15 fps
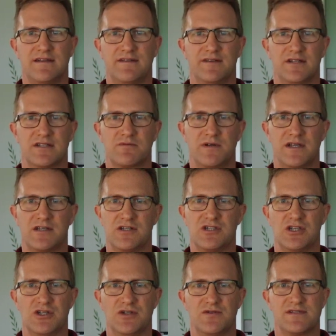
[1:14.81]
that we could
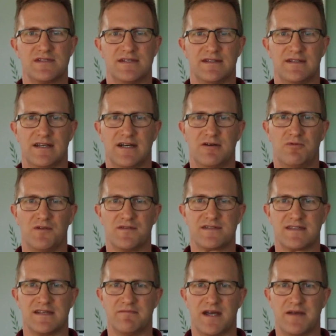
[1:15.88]
use and
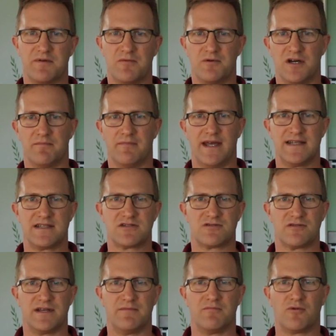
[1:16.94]
ones that maybe weren't
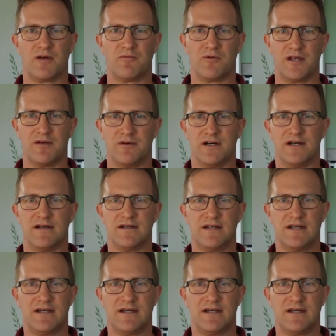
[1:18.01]
mainstream when we were